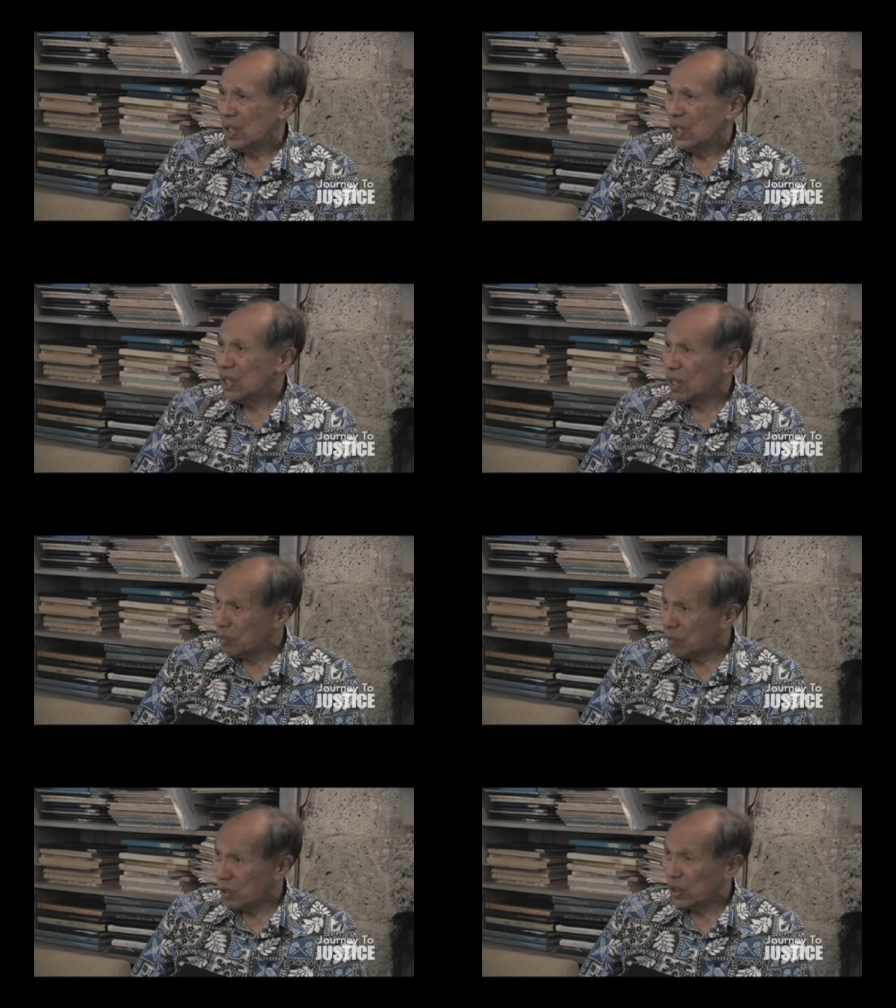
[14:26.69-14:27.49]
than
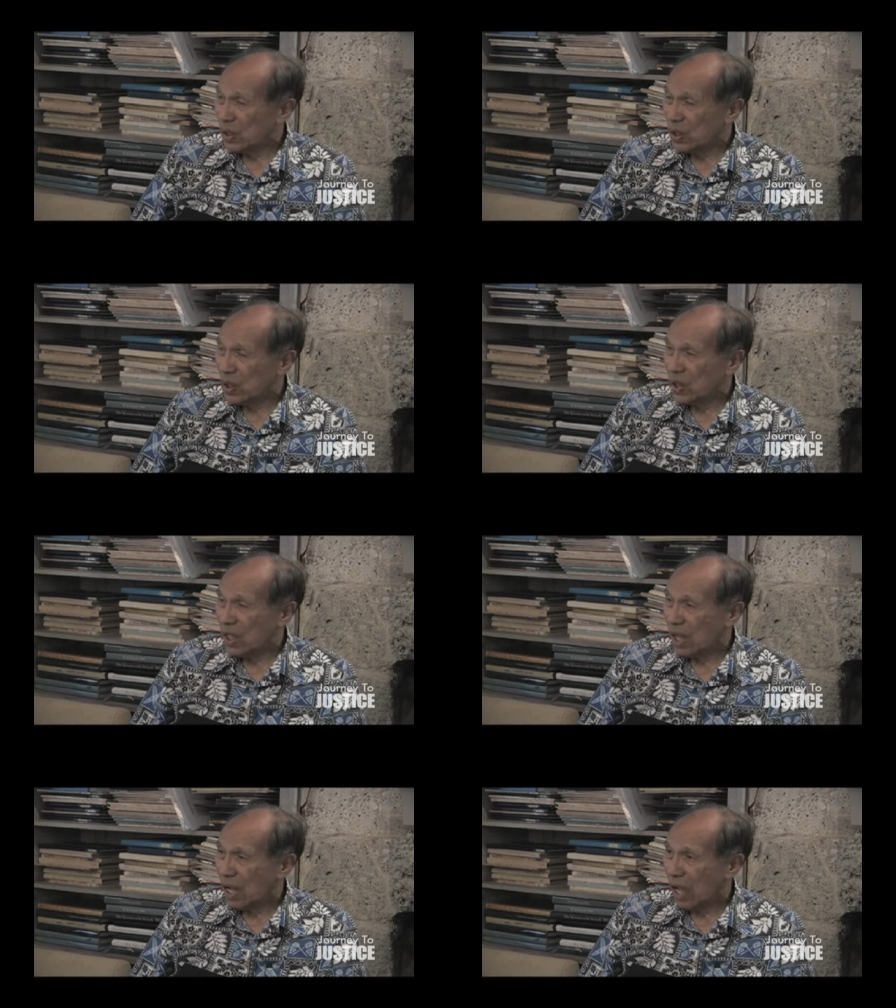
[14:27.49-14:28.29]
Hapa Kanaka.
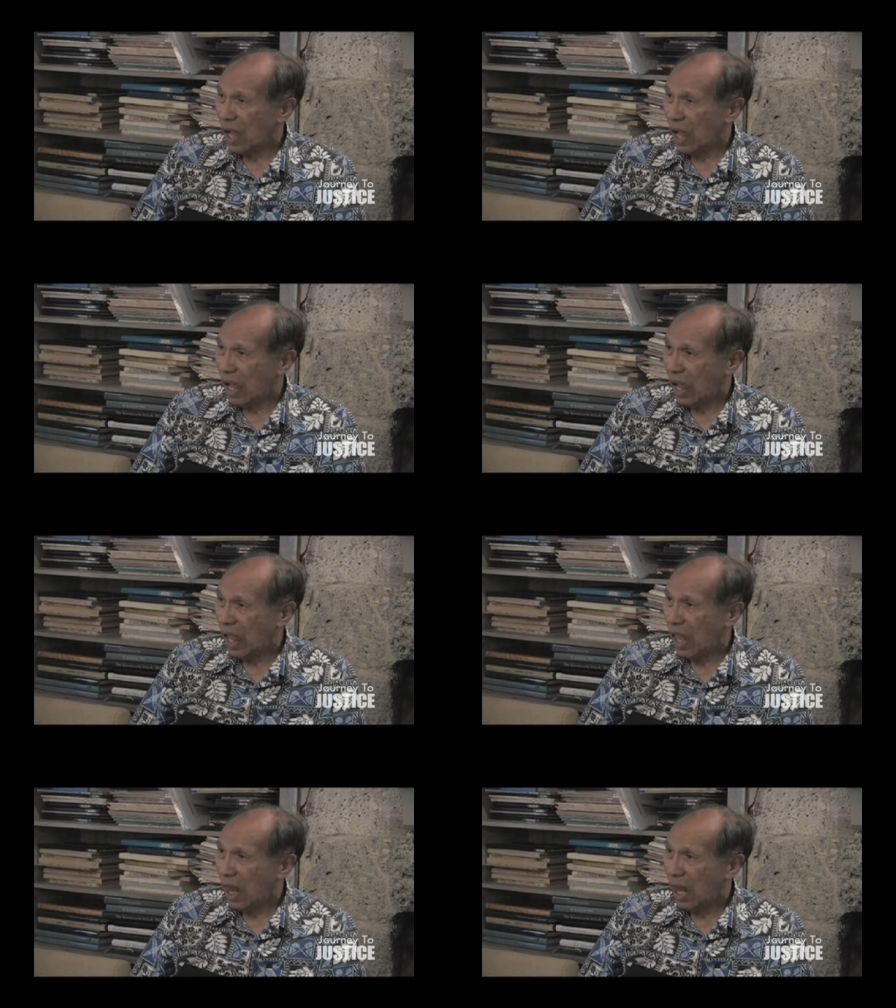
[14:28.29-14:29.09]

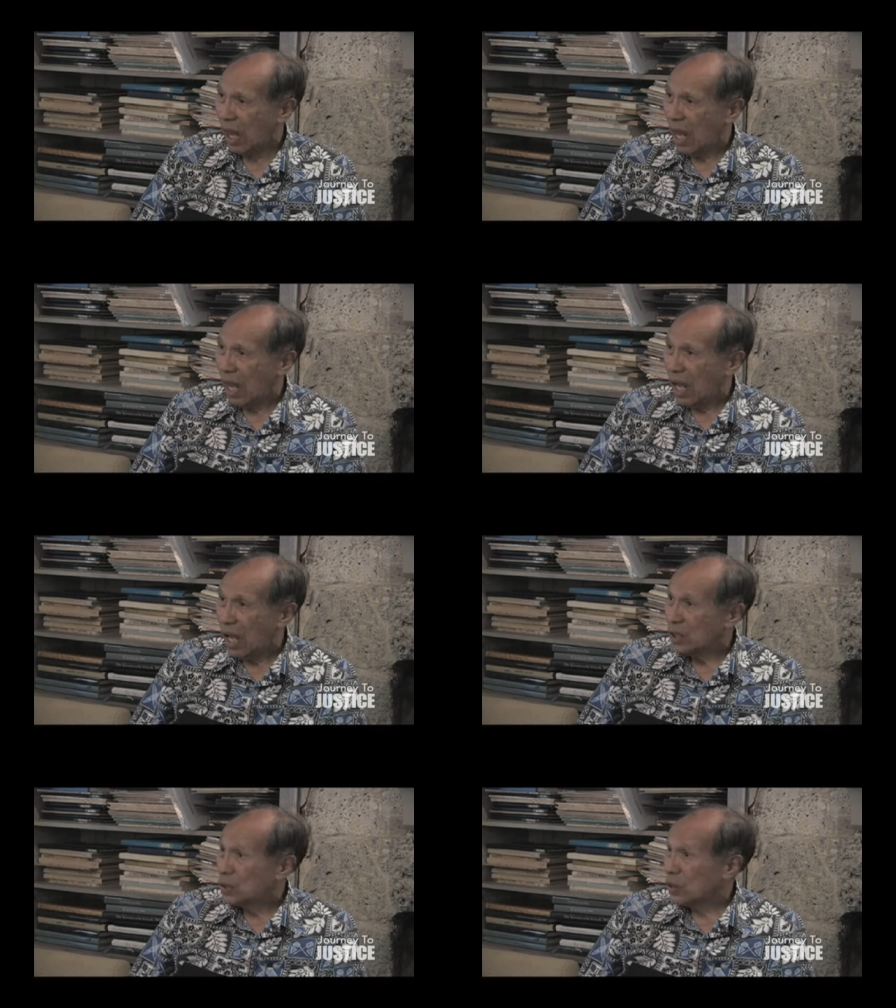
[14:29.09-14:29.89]
Uh-huh.
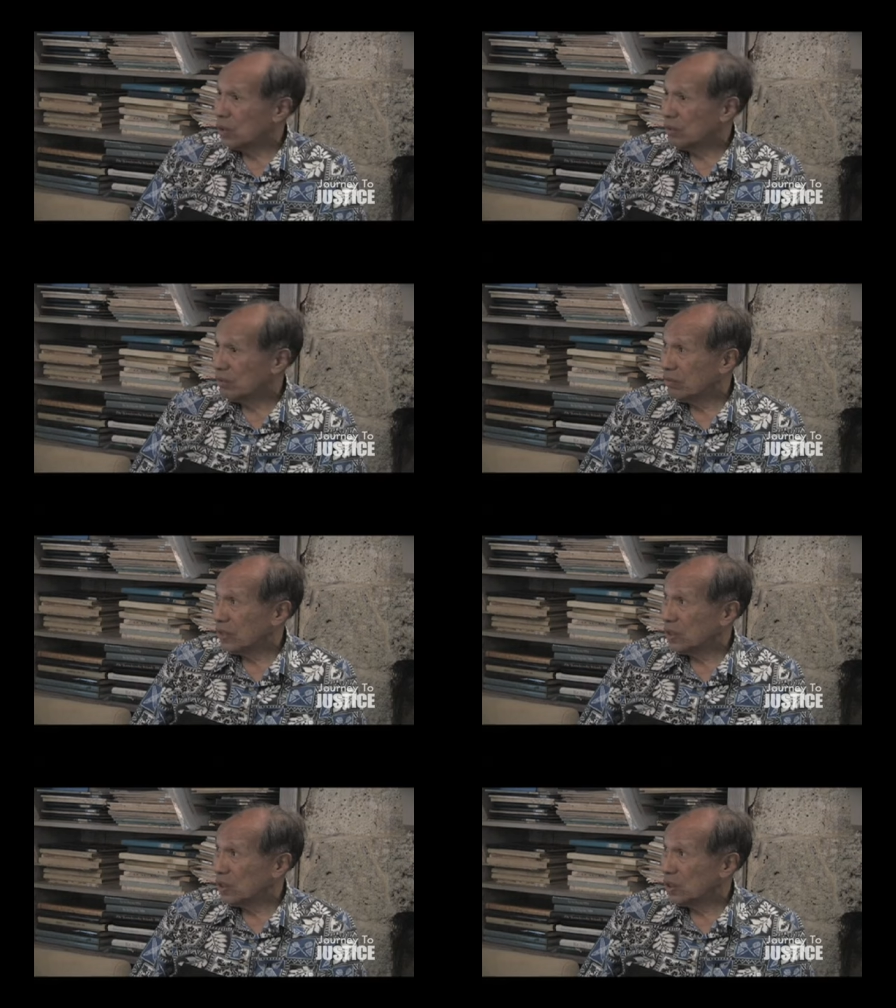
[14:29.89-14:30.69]
Wow. So I was
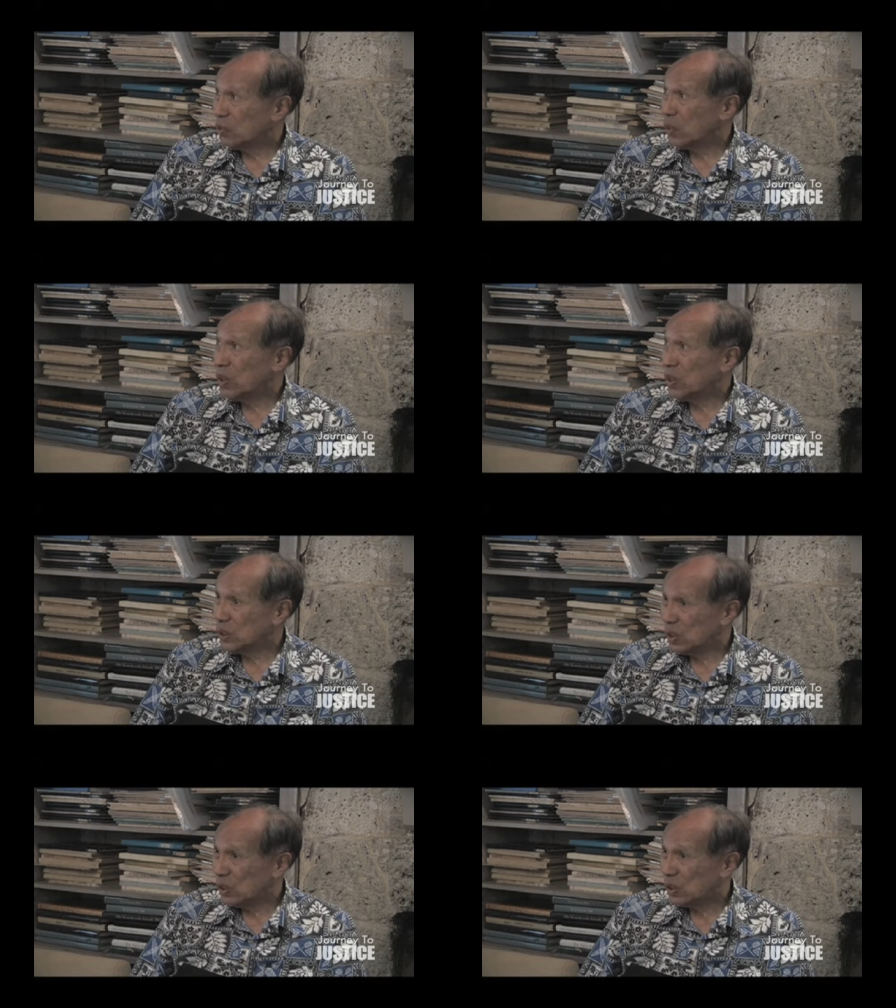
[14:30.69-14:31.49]
fascinated. Why
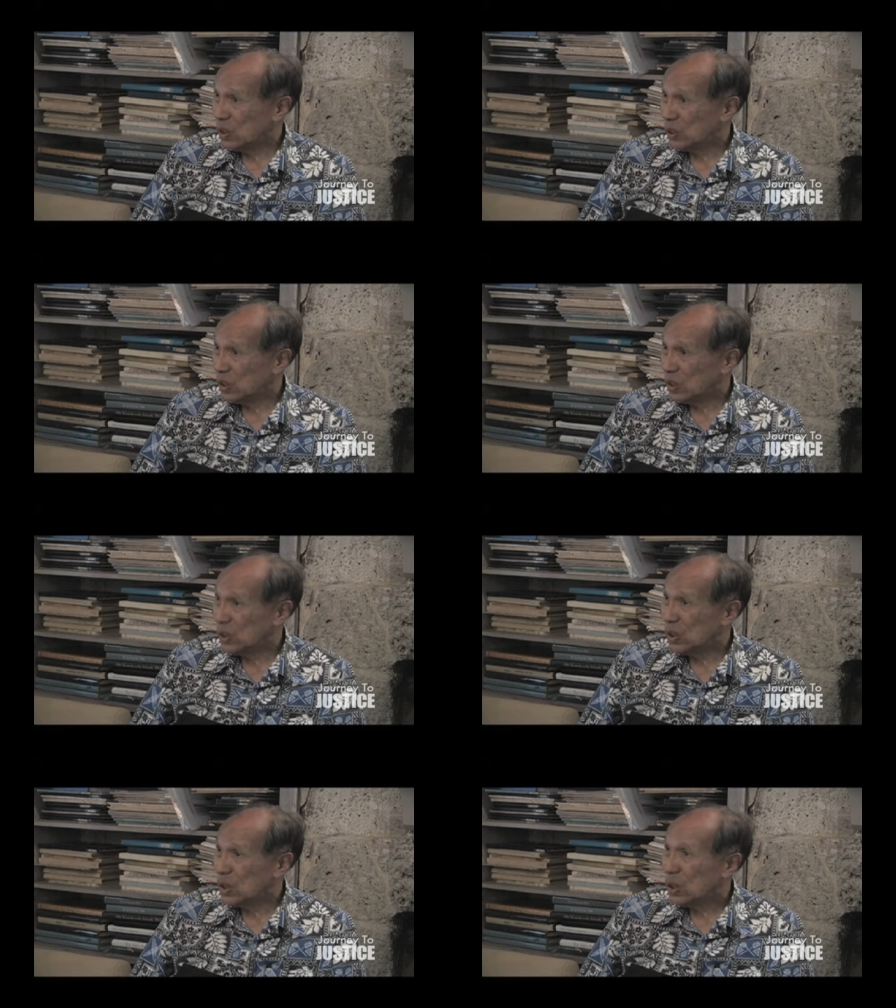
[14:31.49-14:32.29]
is this?
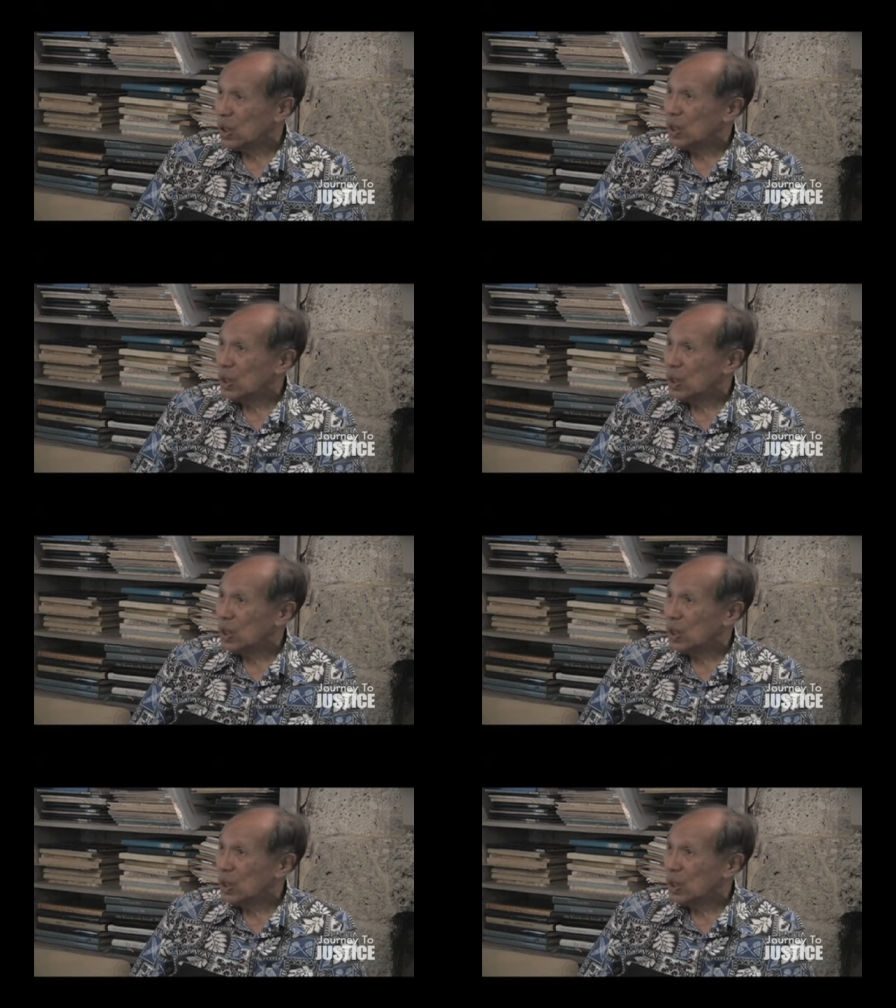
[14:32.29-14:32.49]
Yeah.